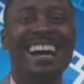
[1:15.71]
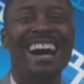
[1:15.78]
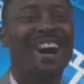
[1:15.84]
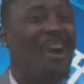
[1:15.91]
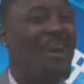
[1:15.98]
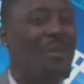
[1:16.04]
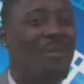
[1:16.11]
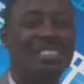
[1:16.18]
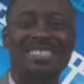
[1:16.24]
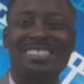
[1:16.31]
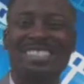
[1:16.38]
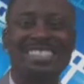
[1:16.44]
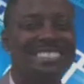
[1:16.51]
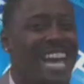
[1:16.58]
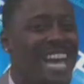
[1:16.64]
I always
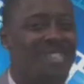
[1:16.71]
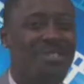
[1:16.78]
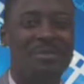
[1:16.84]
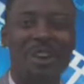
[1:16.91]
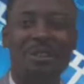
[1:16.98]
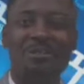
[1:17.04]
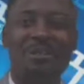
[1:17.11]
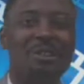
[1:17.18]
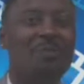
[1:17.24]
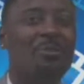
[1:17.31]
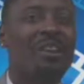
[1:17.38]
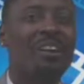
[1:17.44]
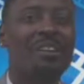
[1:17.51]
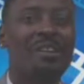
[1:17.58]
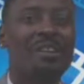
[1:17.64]
could exaggerate really
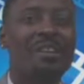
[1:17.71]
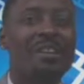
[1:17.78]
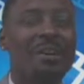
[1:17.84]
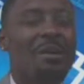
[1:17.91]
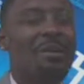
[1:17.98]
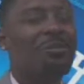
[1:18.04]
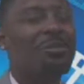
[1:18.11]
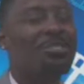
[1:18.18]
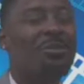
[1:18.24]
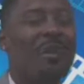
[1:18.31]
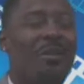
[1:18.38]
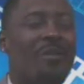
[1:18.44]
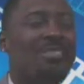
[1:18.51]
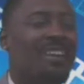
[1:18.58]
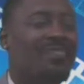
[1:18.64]
well. But you
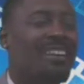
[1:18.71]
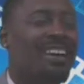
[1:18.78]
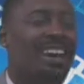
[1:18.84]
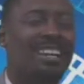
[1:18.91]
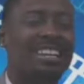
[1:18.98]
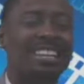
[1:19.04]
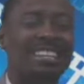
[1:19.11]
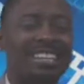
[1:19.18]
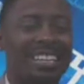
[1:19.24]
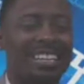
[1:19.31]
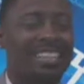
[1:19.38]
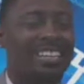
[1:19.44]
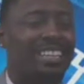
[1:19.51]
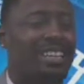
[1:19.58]
always have to kind of look at the